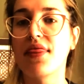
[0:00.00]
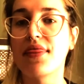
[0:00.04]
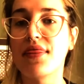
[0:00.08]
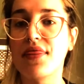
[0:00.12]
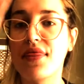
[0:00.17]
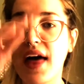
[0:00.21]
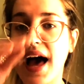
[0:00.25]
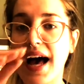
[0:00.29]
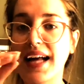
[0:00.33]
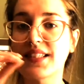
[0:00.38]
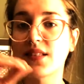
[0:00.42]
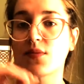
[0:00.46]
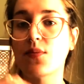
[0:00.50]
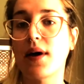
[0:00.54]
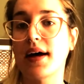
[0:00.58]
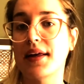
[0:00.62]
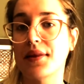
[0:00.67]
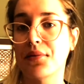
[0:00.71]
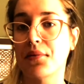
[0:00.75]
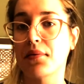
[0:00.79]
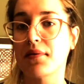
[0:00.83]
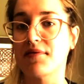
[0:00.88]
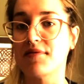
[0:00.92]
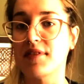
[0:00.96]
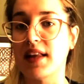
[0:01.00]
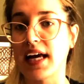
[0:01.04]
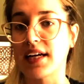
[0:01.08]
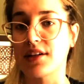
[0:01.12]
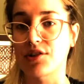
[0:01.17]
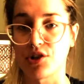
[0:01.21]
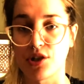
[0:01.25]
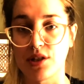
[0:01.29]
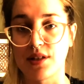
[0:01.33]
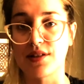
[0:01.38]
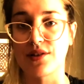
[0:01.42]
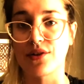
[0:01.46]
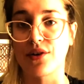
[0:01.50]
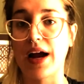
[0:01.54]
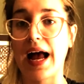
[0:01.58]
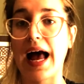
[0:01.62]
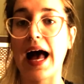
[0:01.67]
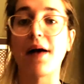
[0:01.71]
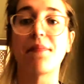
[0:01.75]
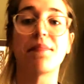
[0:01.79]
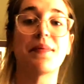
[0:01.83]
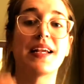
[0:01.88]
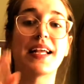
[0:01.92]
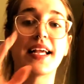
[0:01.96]
that's why the reflections are
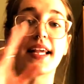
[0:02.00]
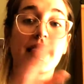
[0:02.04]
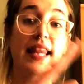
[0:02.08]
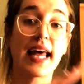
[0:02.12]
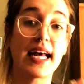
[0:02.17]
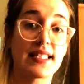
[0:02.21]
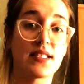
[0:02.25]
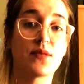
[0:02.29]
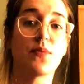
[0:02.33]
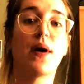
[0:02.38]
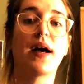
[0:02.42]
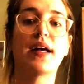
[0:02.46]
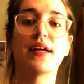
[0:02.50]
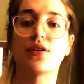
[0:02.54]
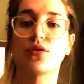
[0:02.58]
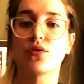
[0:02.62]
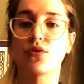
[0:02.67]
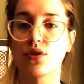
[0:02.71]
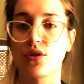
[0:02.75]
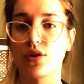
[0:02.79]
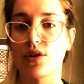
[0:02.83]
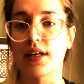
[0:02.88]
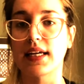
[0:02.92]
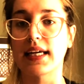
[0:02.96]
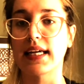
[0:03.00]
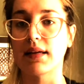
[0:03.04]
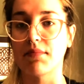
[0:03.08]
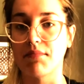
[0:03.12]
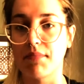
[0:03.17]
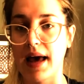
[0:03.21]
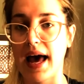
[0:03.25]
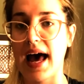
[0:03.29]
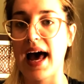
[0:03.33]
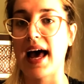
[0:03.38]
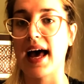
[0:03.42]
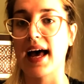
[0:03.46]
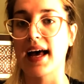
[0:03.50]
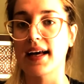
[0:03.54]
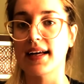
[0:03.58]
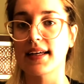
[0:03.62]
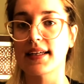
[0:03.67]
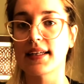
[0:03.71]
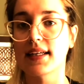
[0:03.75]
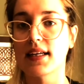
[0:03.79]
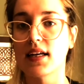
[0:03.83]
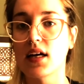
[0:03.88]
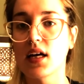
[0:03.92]
happening. That's why you're looking back.